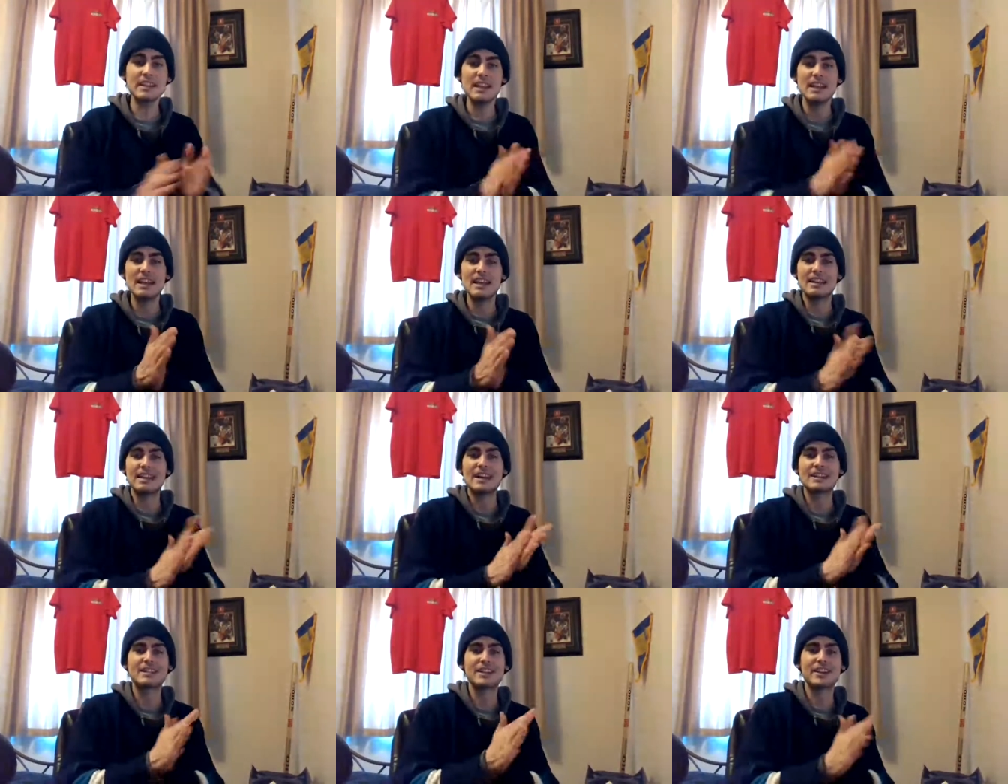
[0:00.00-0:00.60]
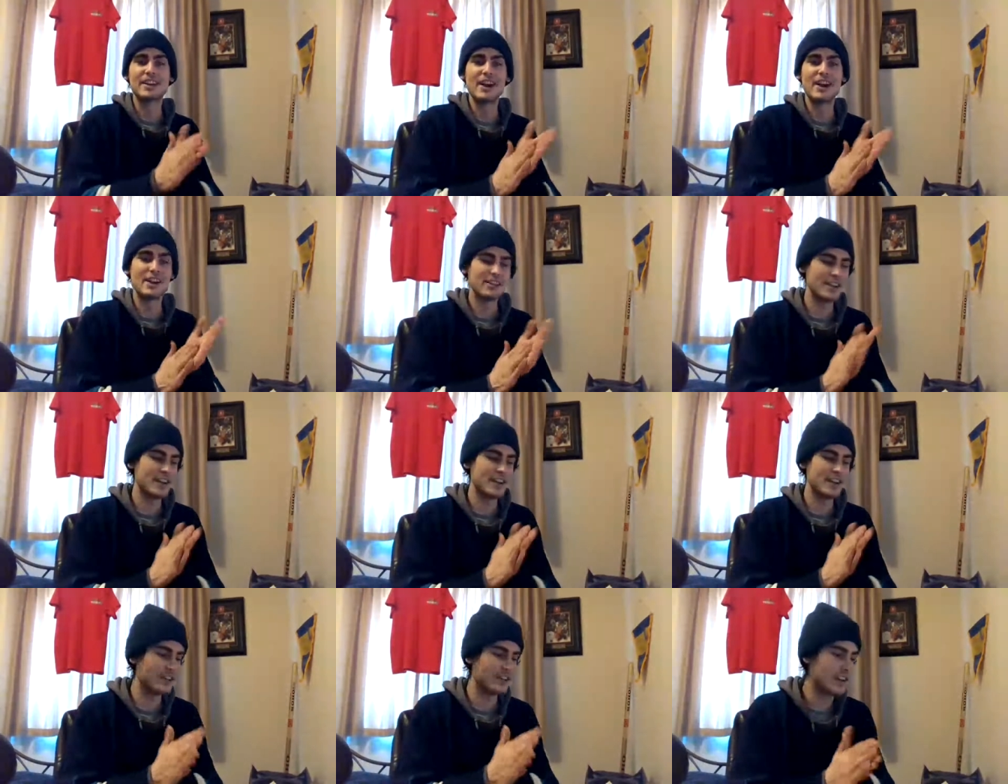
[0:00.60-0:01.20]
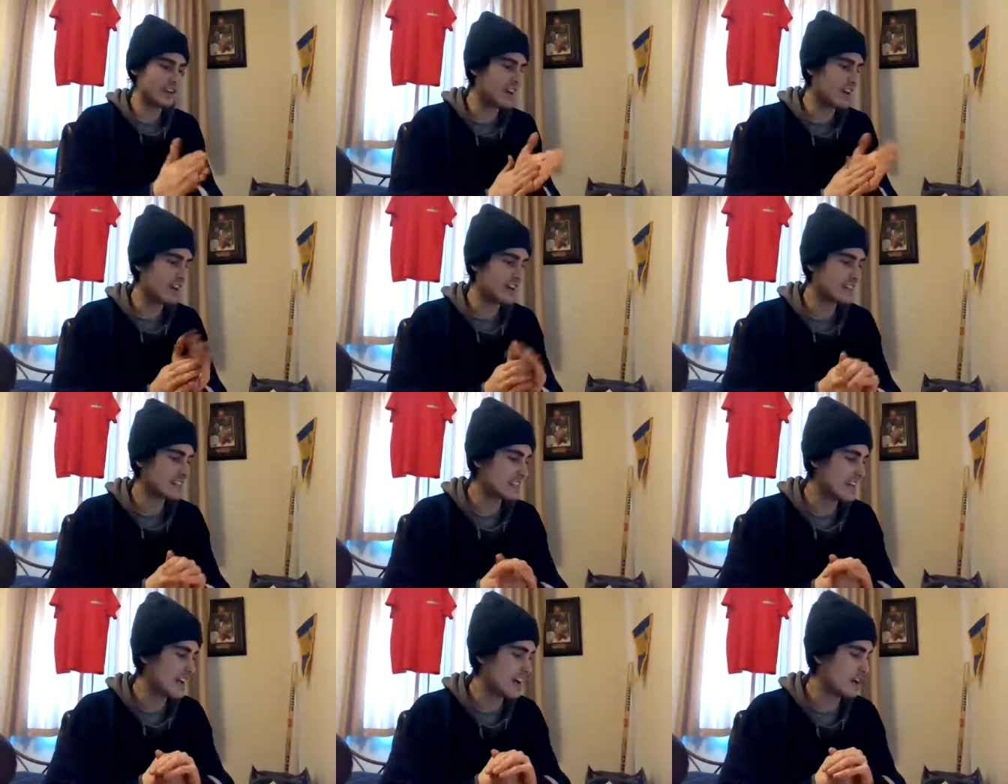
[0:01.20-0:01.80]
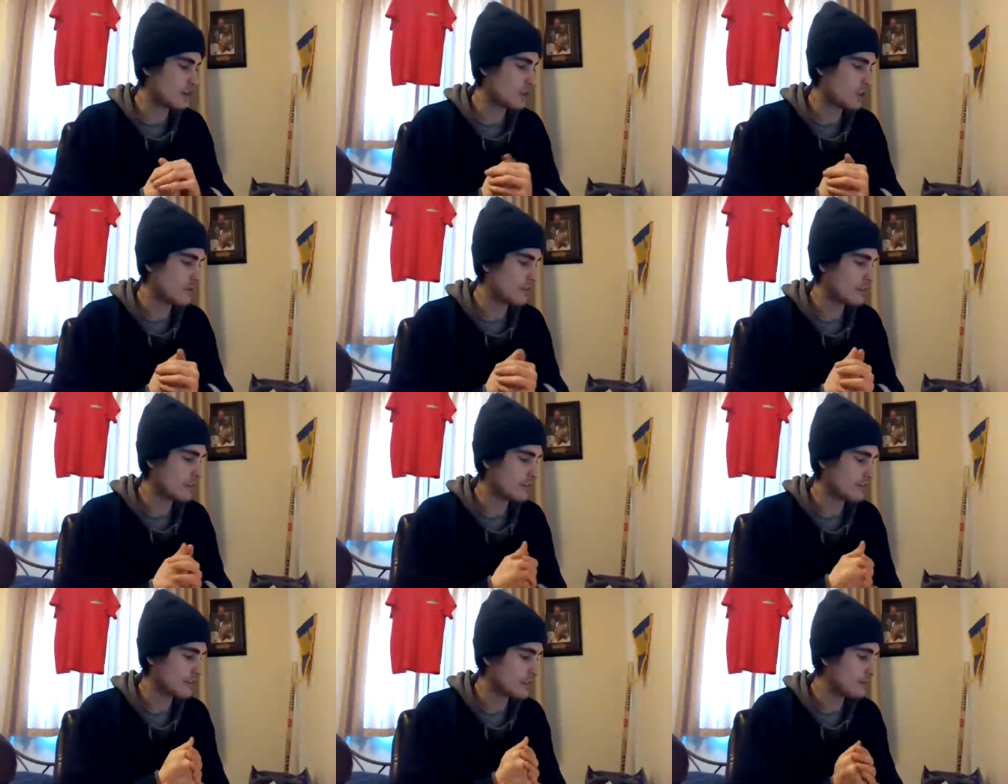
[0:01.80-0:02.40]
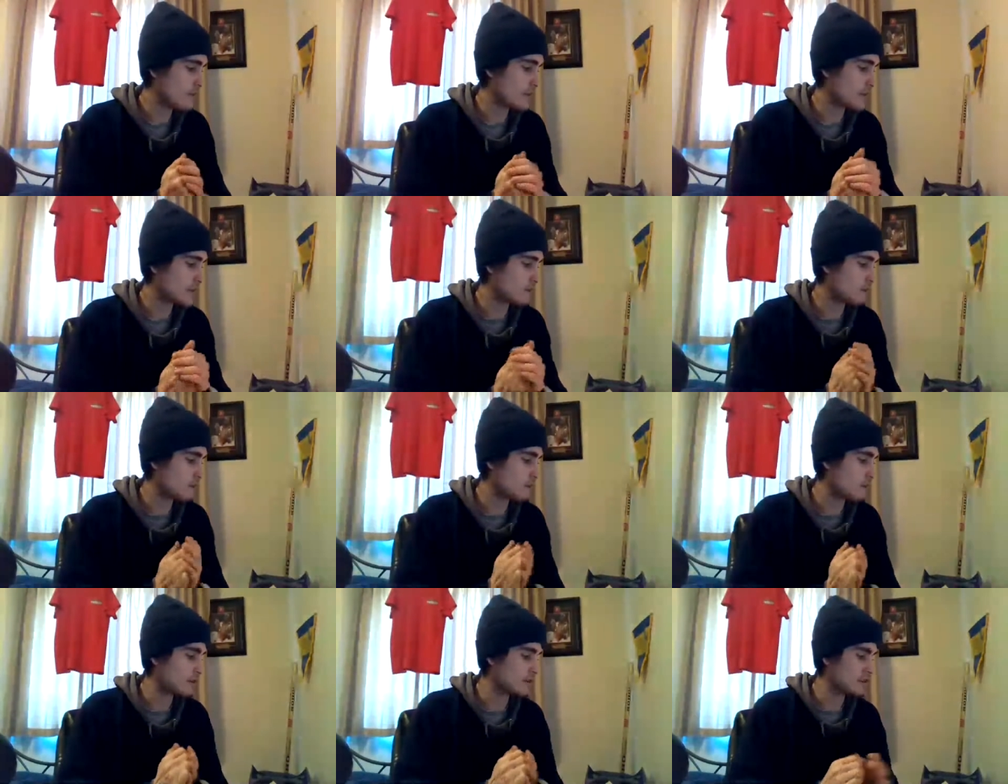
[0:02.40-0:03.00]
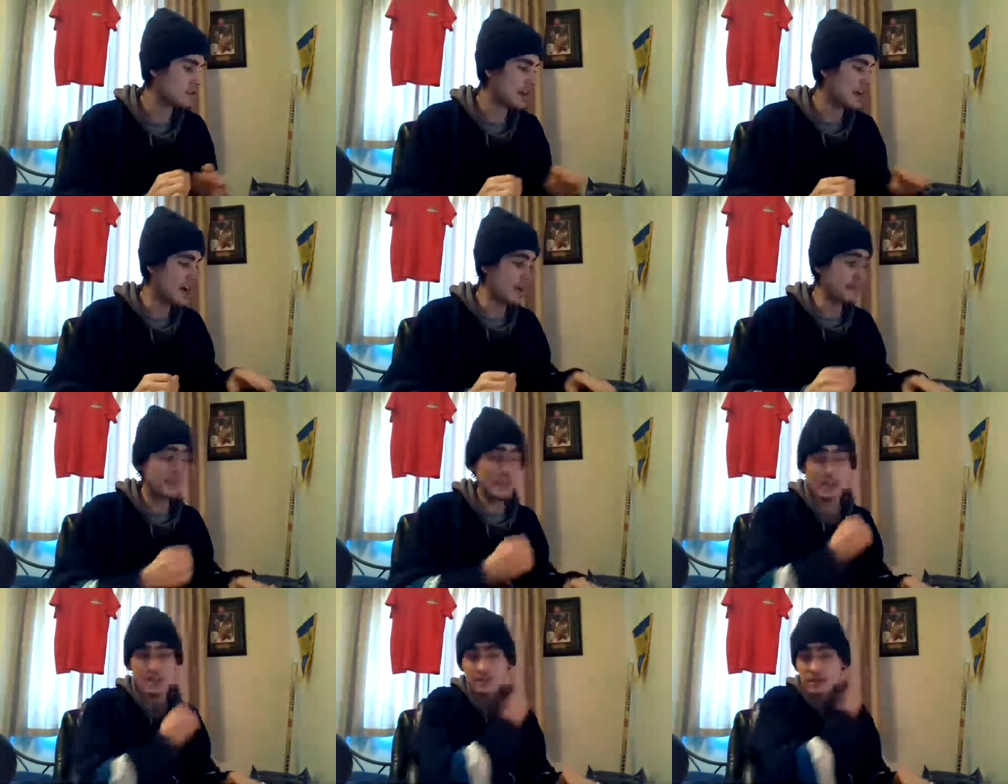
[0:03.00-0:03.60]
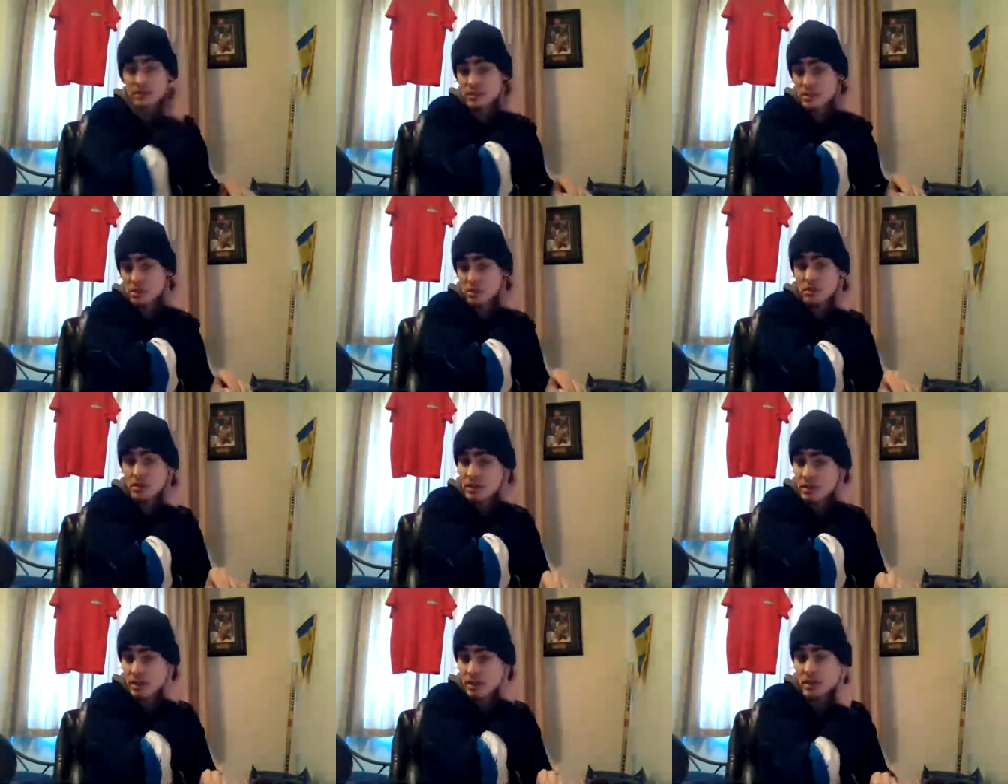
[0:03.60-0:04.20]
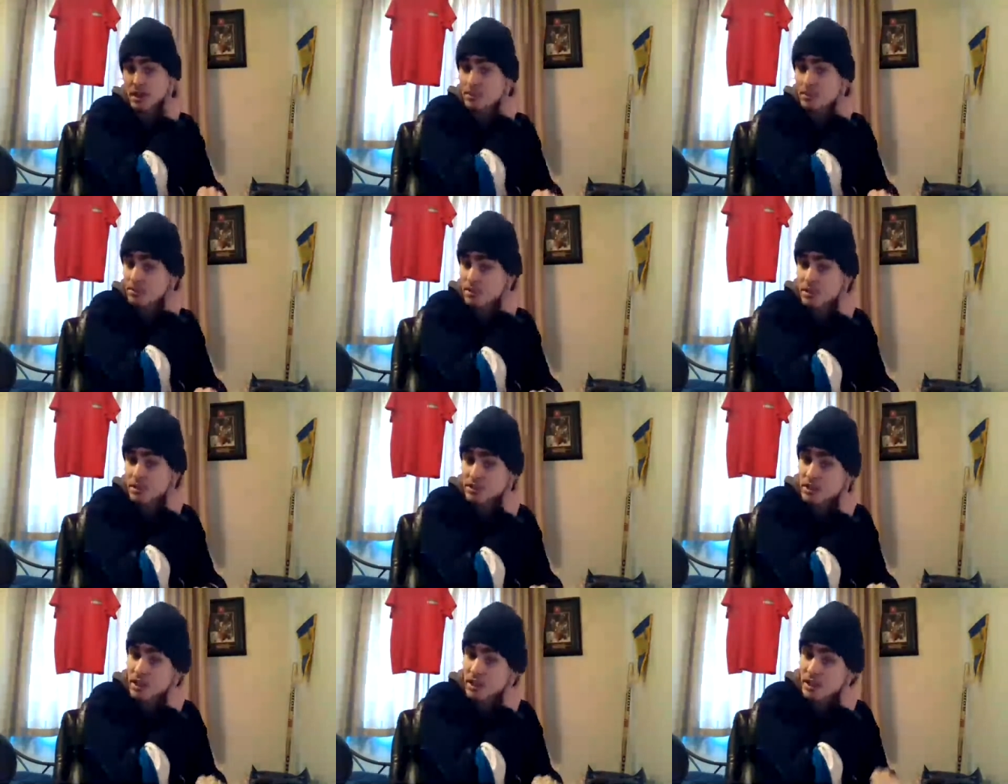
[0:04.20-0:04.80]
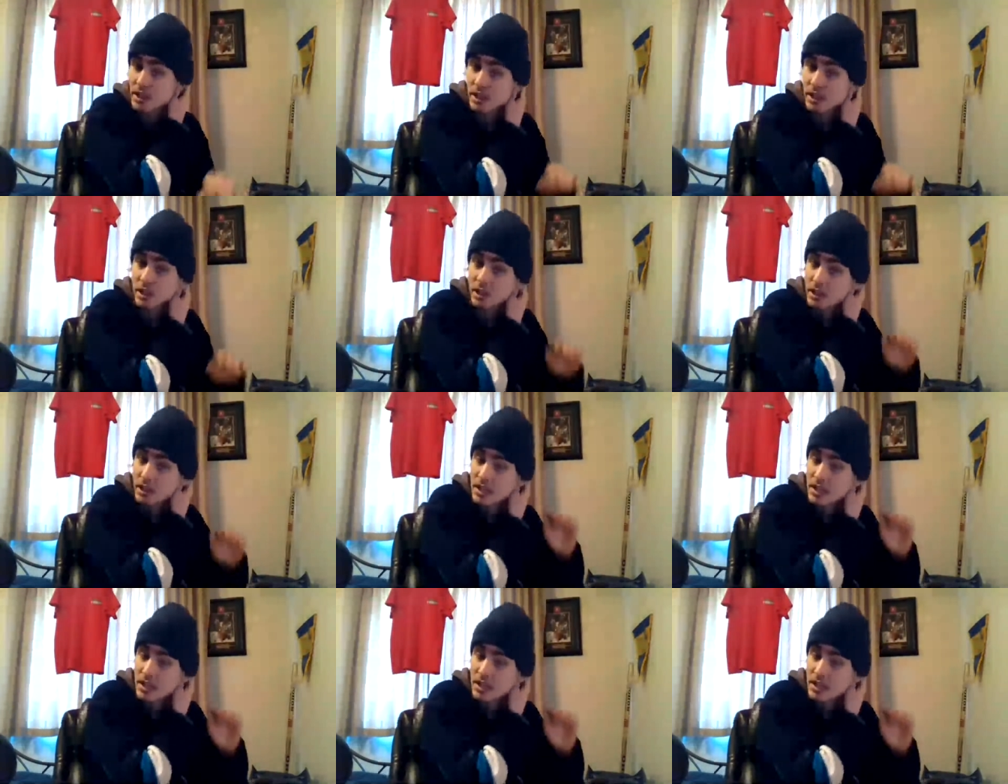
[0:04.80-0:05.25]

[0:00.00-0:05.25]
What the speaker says: That's the card there for you guys. I'll go over the free picks one more time. Thanks for tuning in. I appreciate y'all.